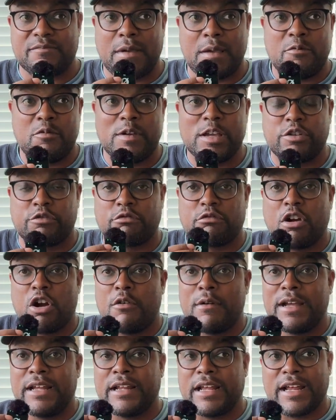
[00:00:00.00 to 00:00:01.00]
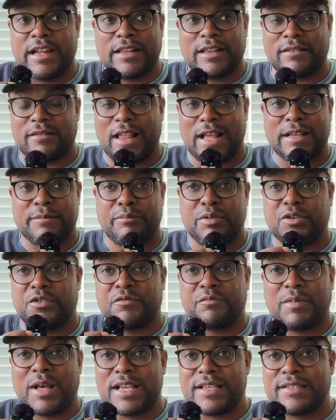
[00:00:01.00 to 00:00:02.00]
Maybe we grow it and like
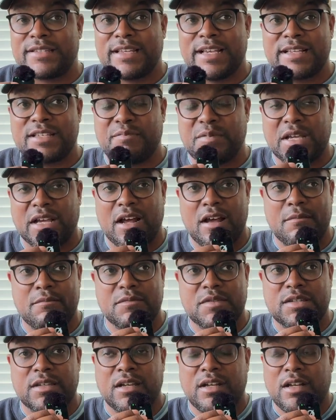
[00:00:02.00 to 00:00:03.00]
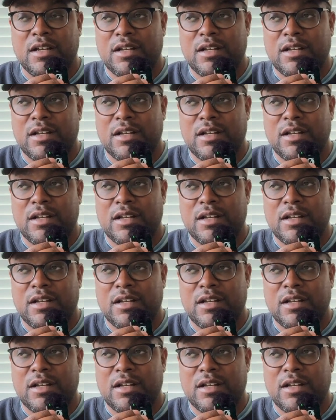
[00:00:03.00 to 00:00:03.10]
Built by 6 becomes